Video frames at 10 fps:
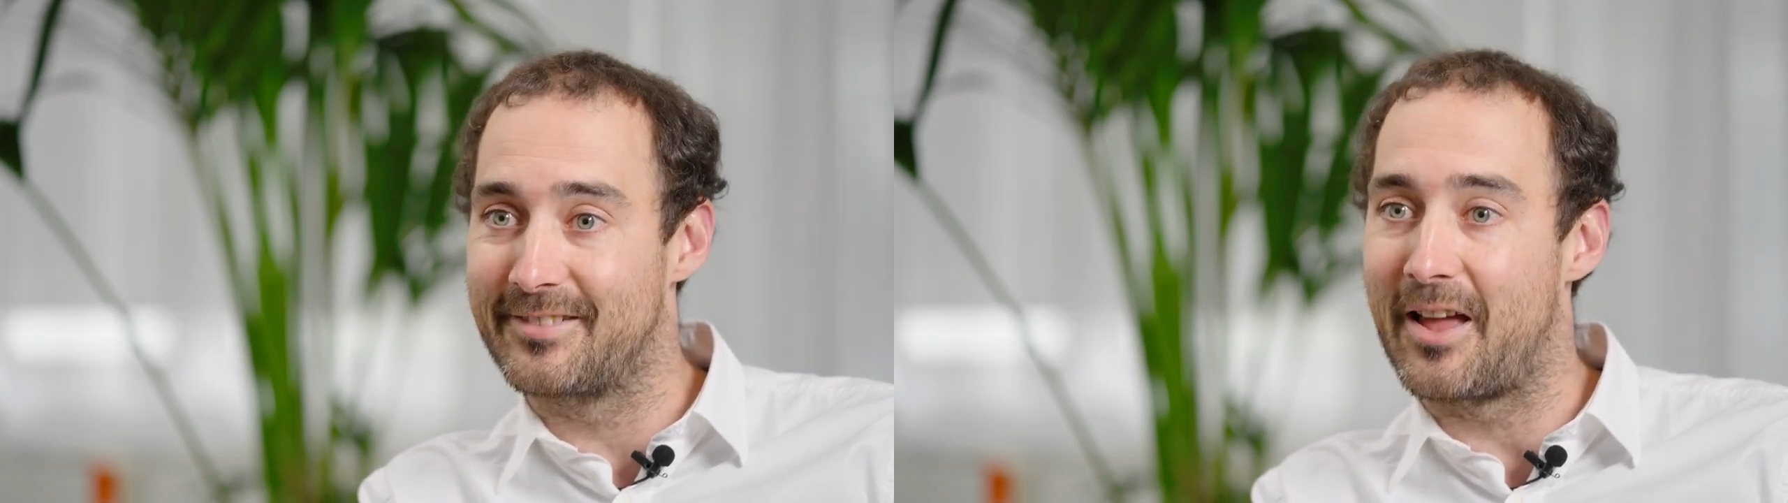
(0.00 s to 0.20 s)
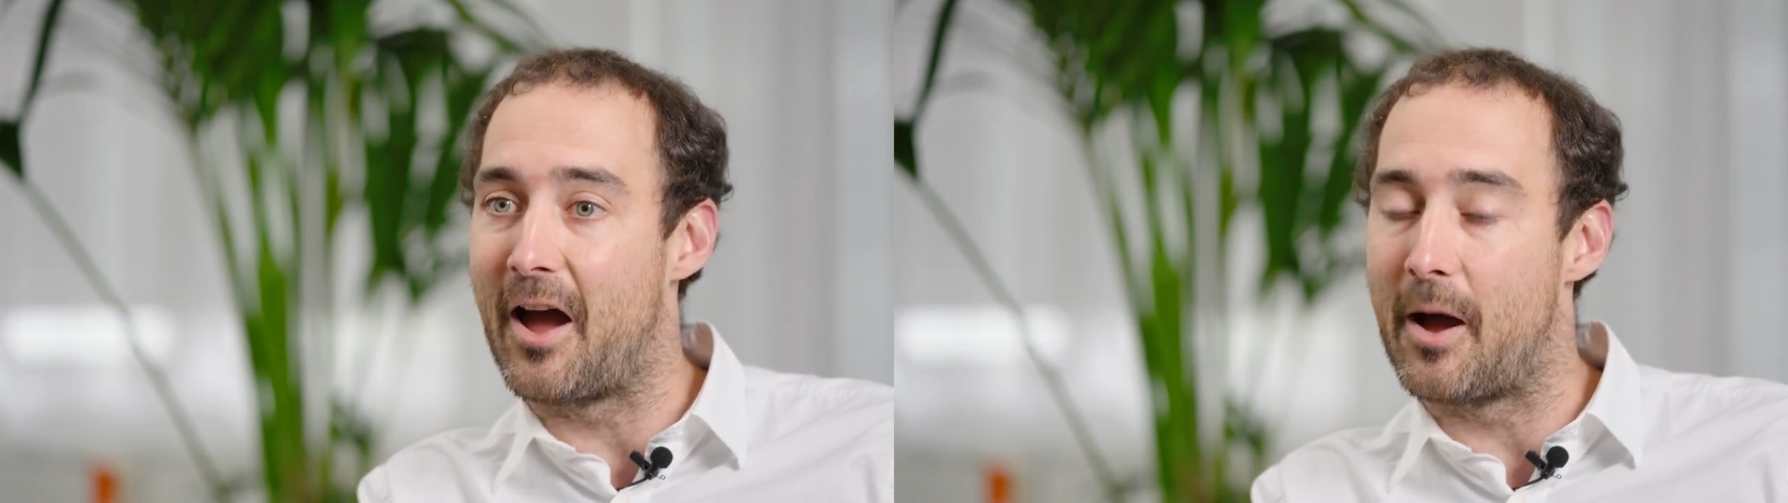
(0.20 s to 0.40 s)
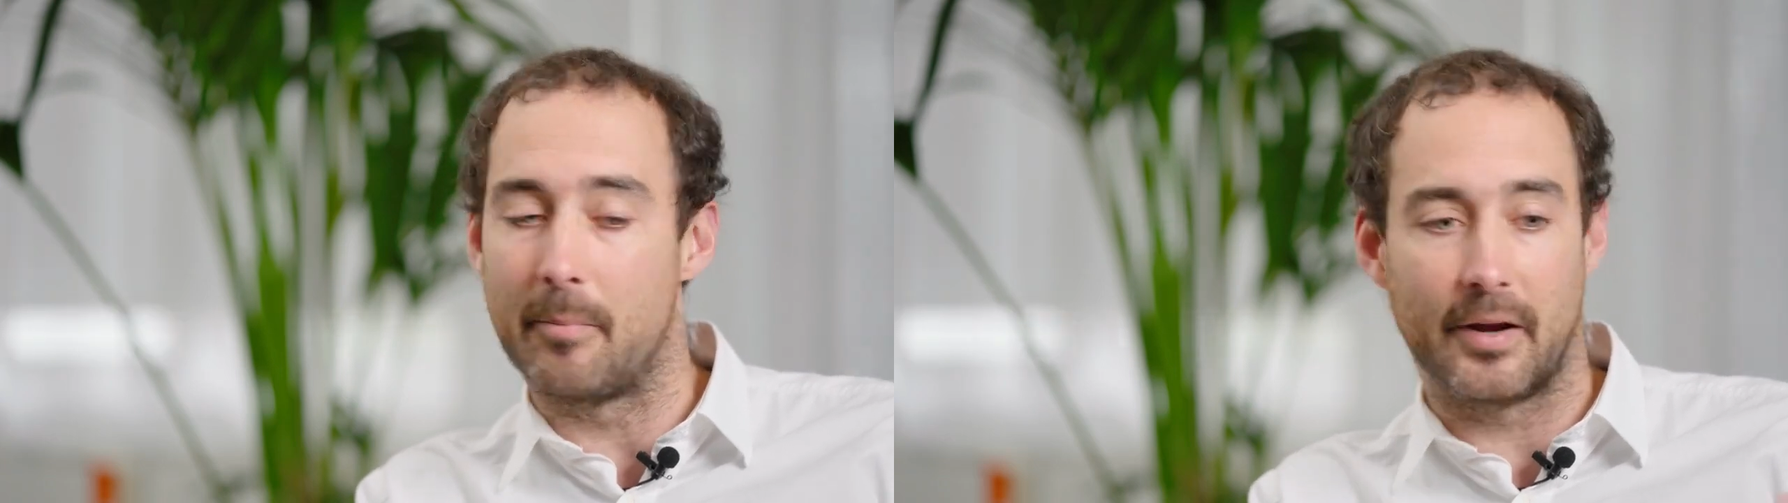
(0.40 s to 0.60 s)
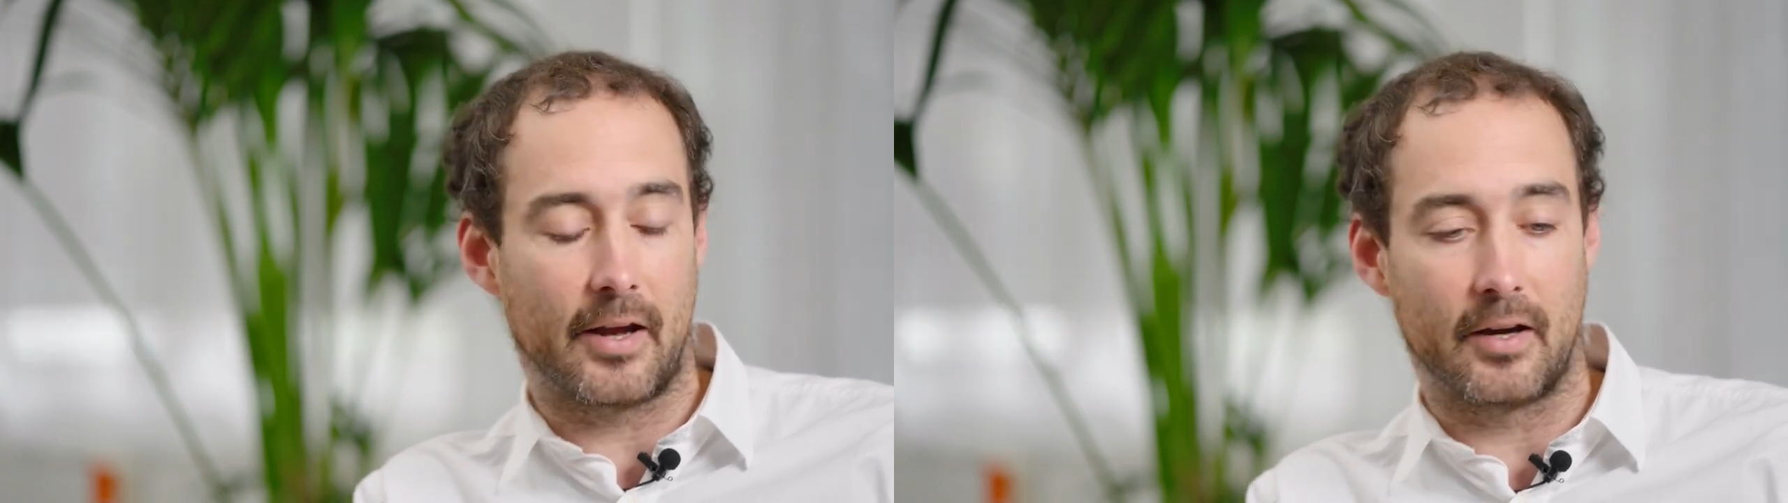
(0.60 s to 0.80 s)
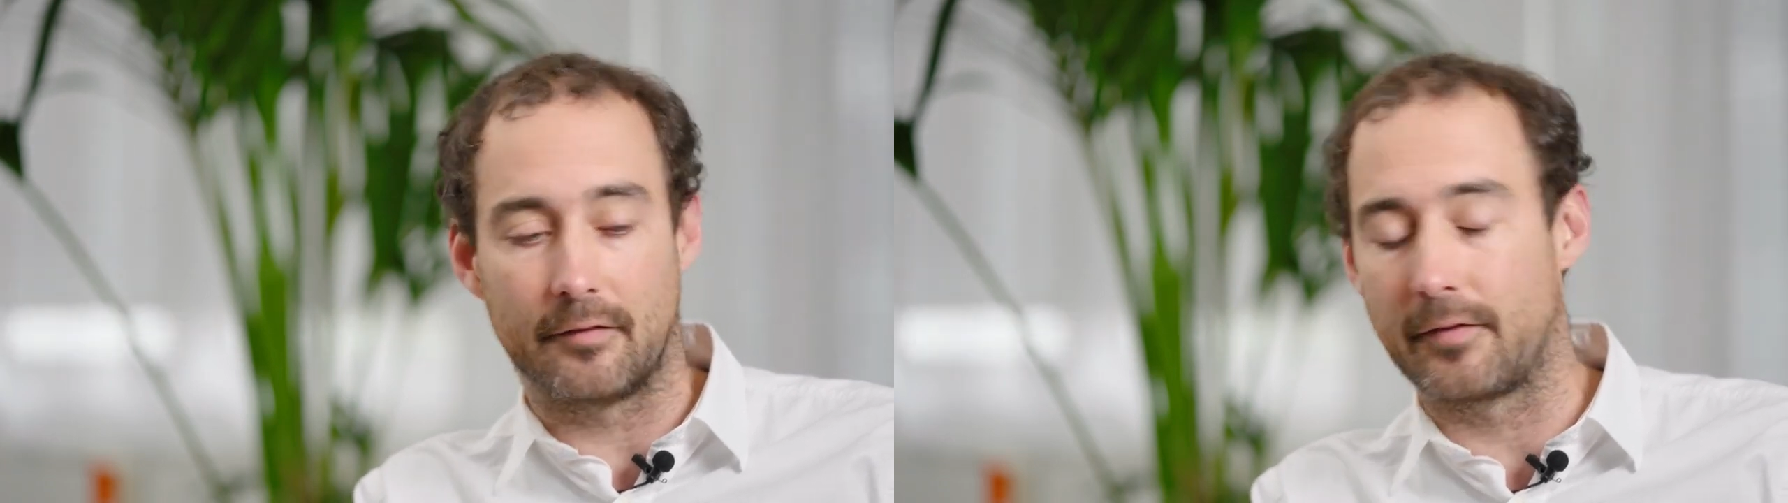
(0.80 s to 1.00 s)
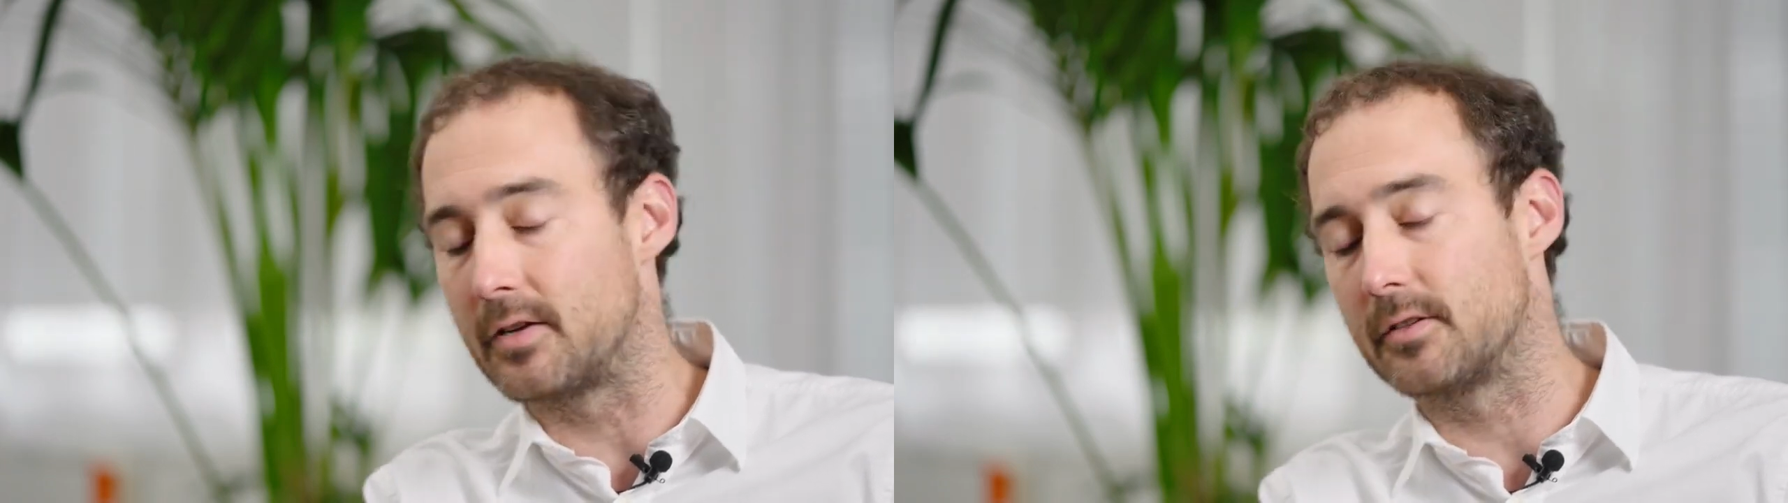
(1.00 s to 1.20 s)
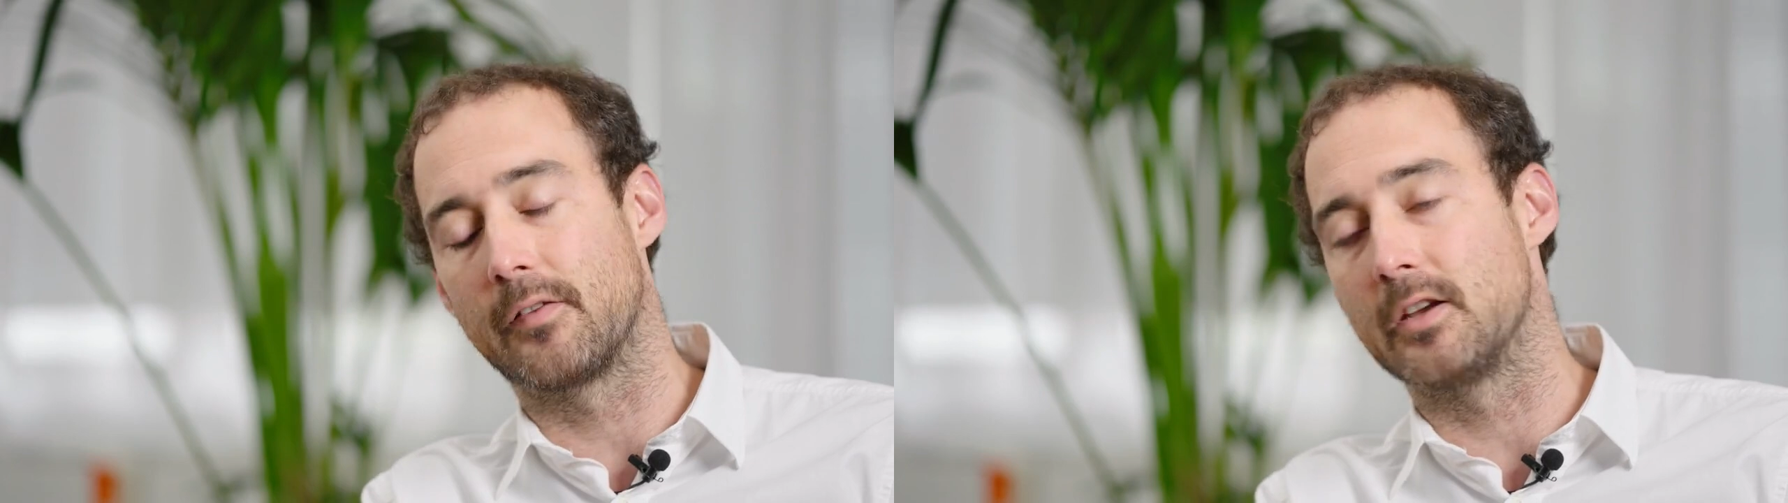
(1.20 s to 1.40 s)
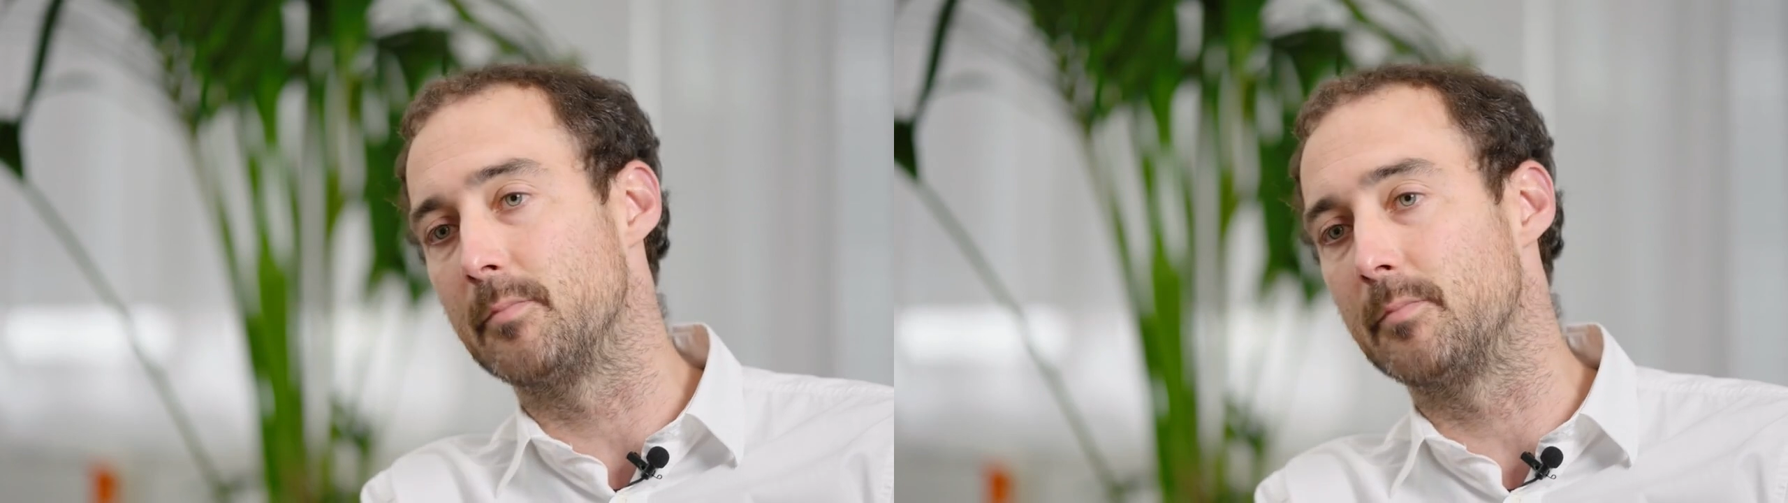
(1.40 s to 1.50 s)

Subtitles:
but getting a face-to-face